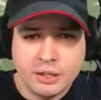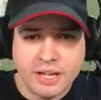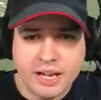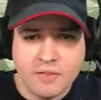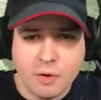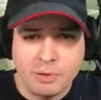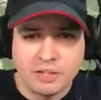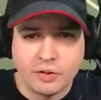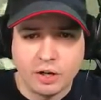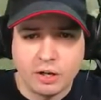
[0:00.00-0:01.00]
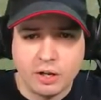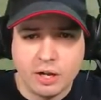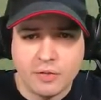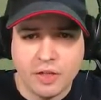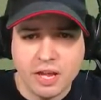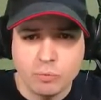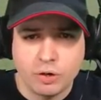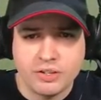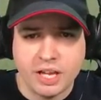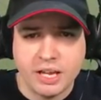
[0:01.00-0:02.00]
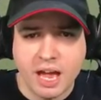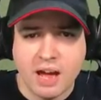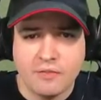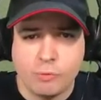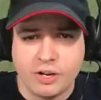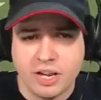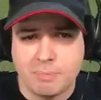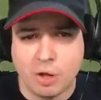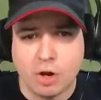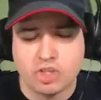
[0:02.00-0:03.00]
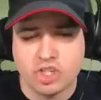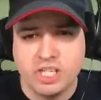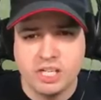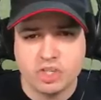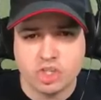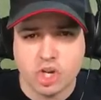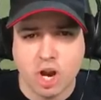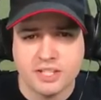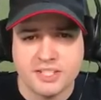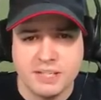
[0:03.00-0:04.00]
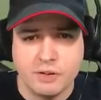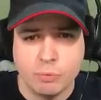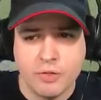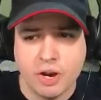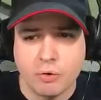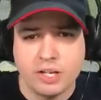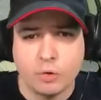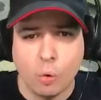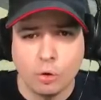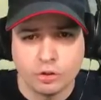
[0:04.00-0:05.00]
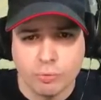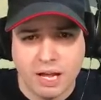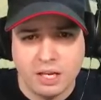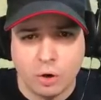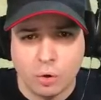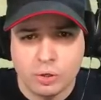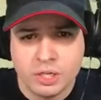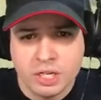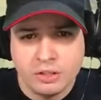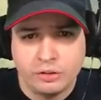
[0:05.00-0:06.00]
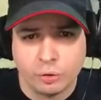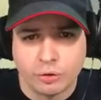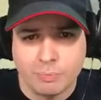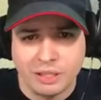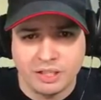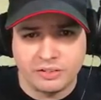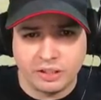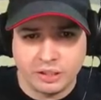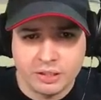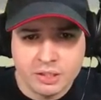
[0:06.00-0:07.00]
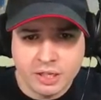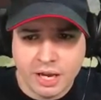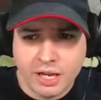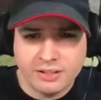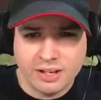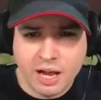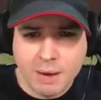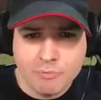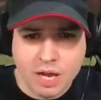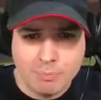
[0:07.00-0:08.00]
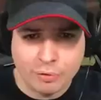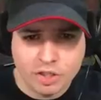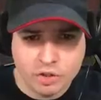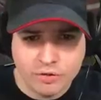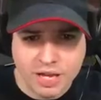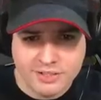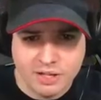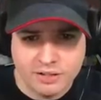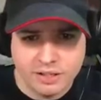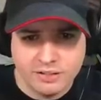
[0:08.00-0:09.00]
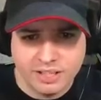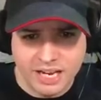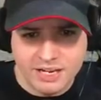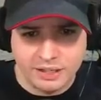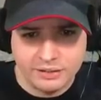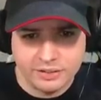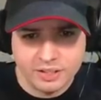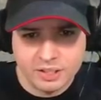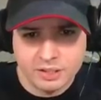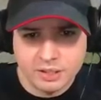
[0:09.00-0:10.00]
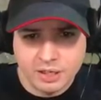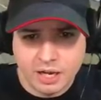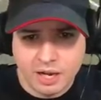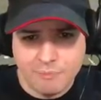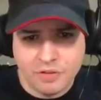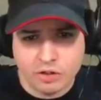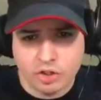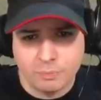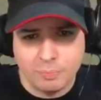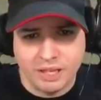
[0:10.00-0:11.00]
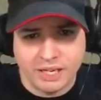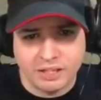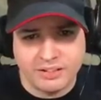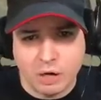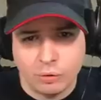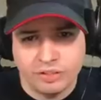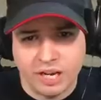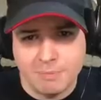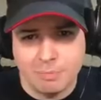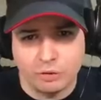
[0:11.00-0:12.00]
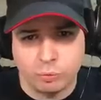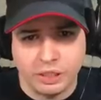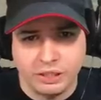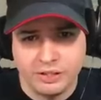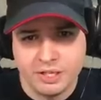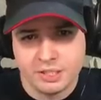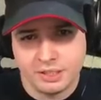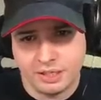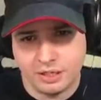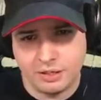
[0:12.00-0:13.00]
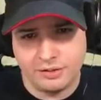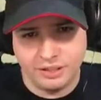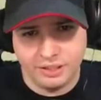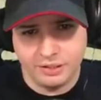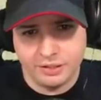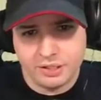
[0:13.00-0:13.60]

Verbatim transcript: bit of a thing where they block shots even when they're at ultra low durability. And I'm pretty sure that's not intended. There should be like a downtime between the